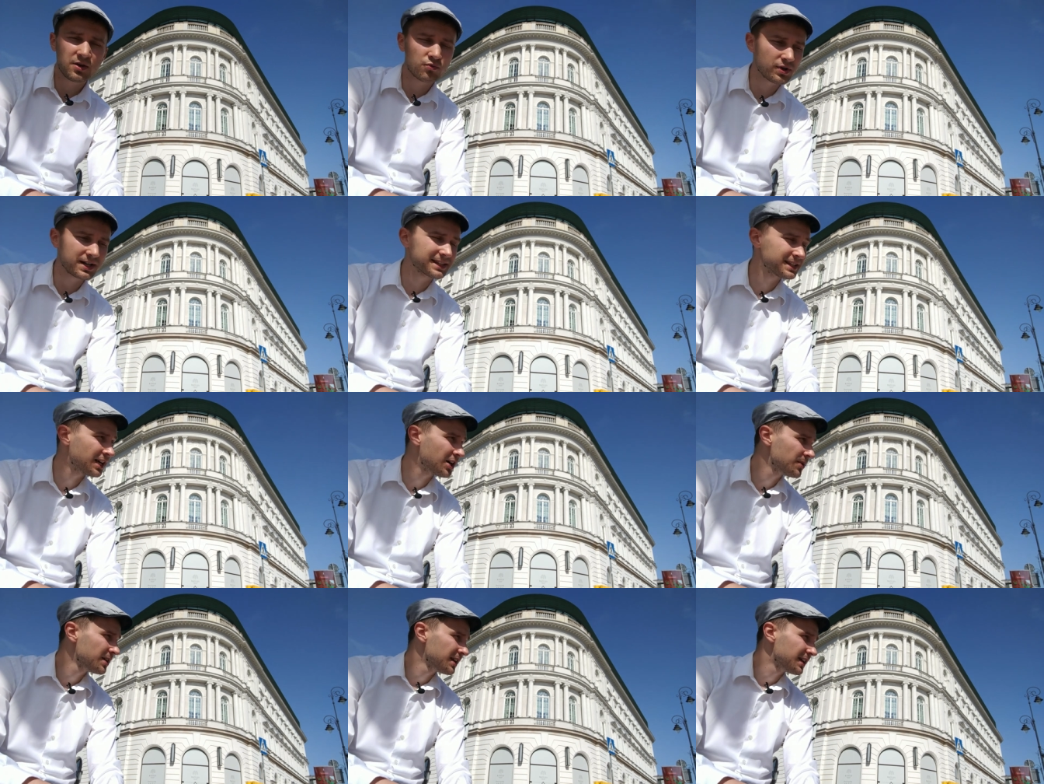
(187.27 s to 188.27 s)
Right
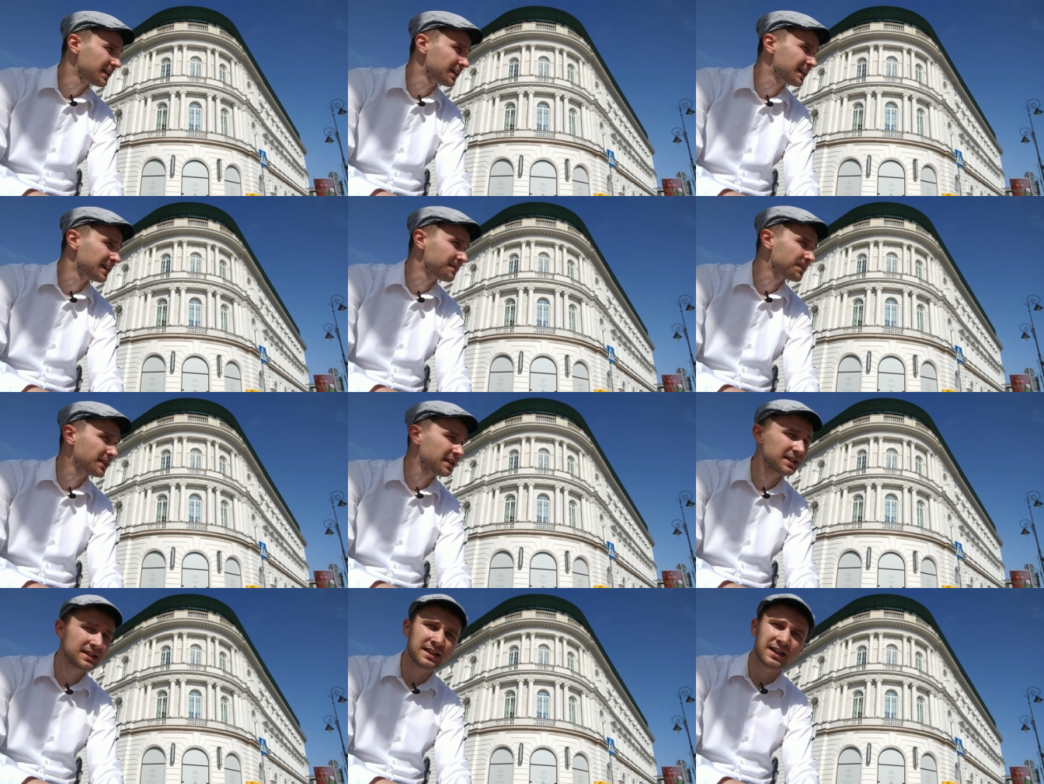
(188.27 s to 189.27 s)
now, I
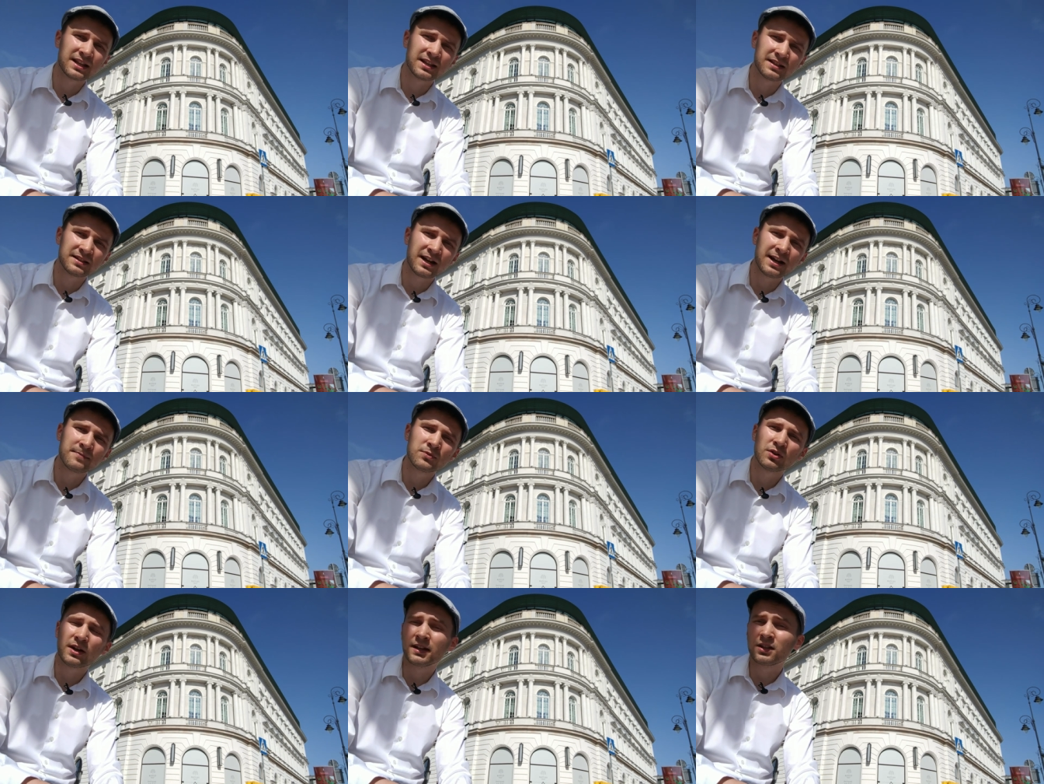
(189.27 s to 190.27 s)

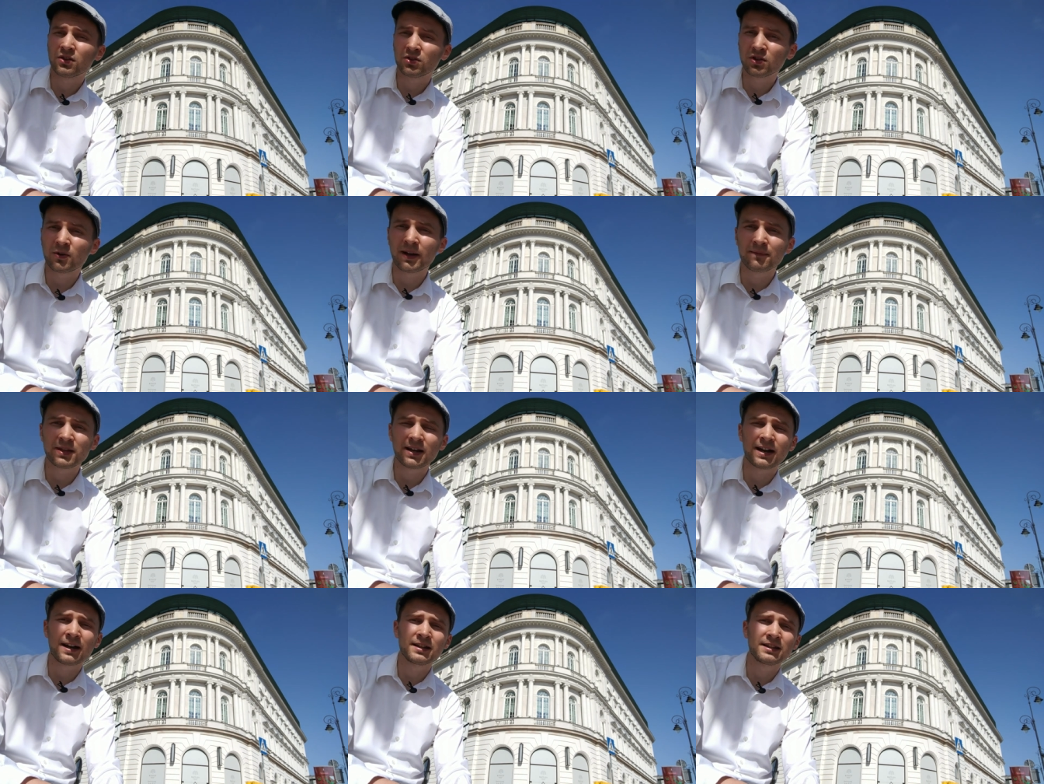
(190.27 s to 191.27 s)

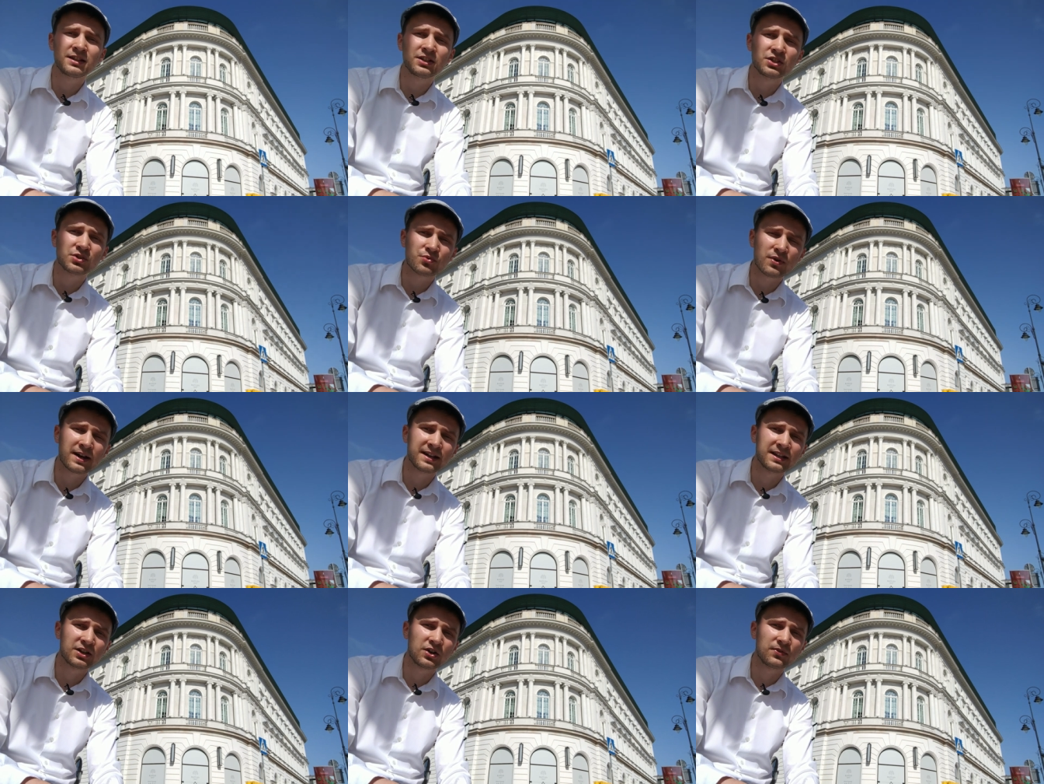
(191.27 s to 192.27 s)
didn't try
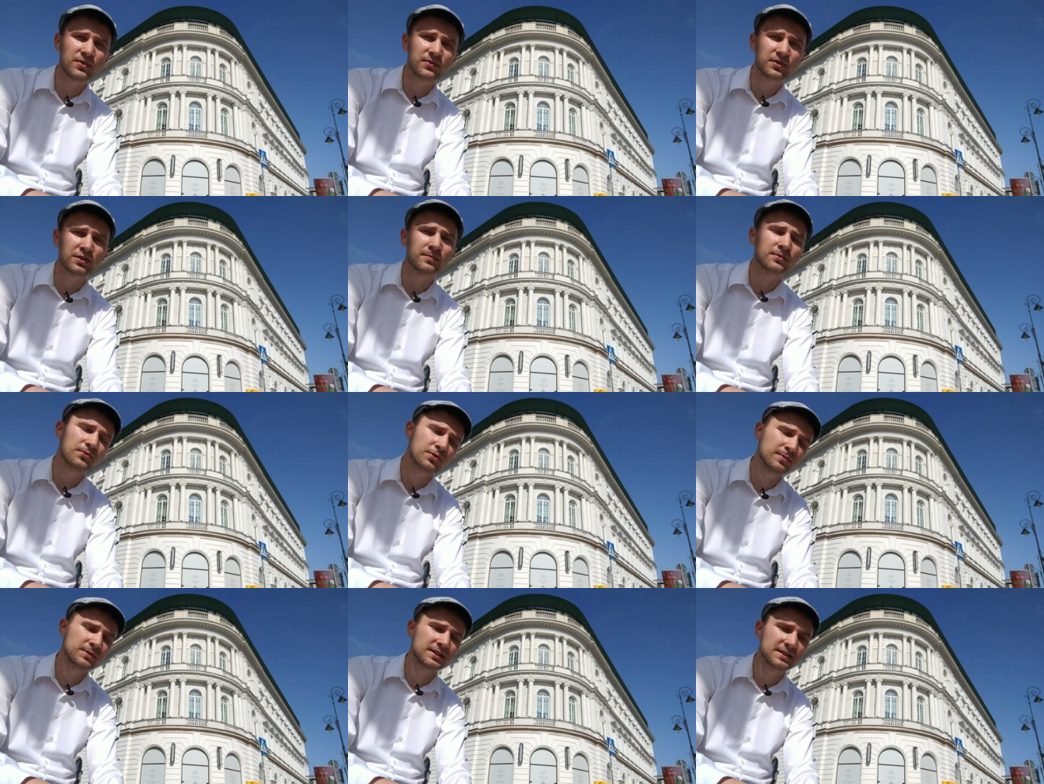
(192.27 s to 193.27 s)
the coffee
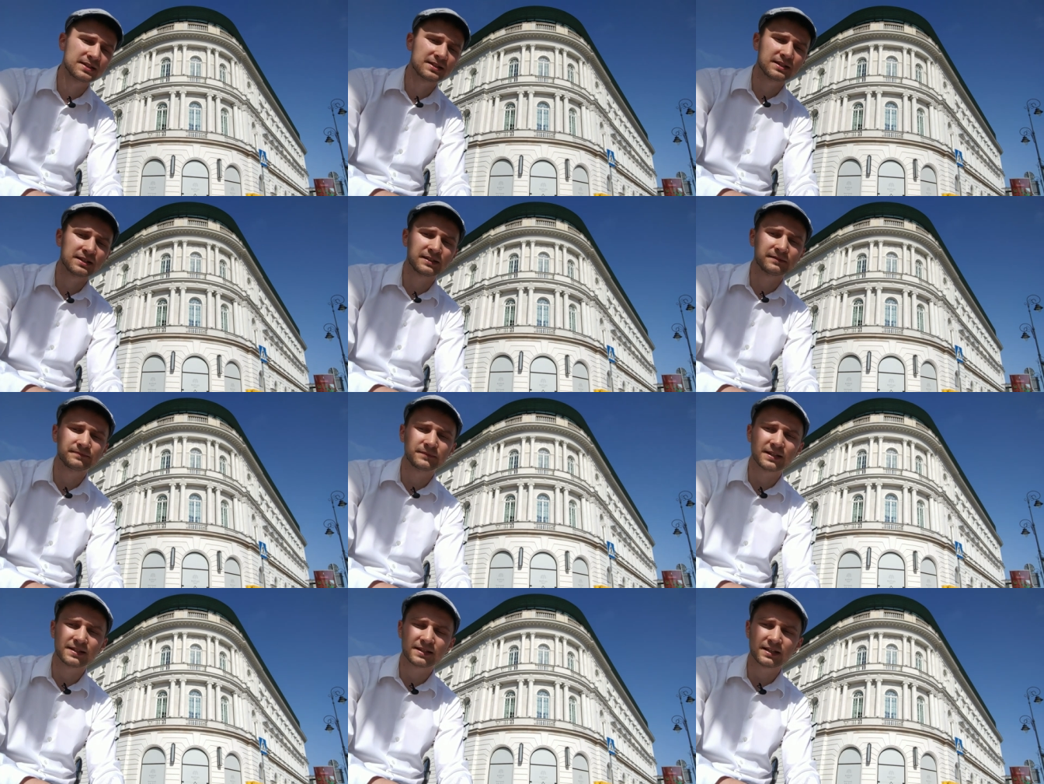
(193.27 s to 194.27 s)
from this
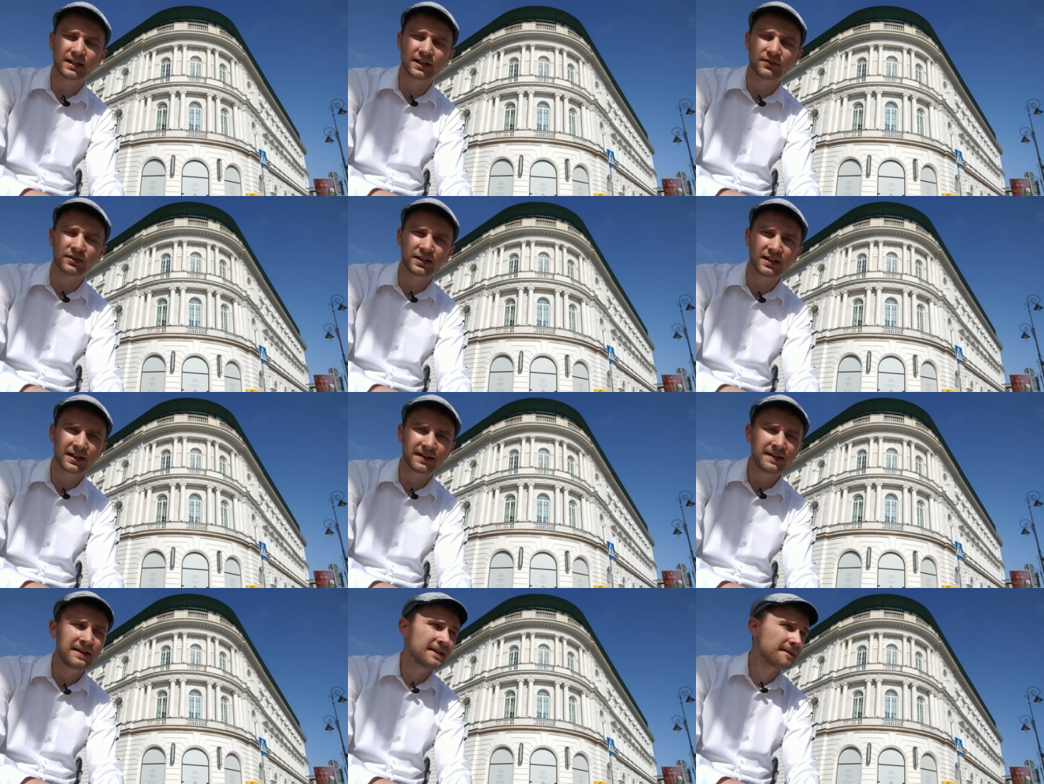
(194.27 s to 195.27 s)
let's say cafeteria,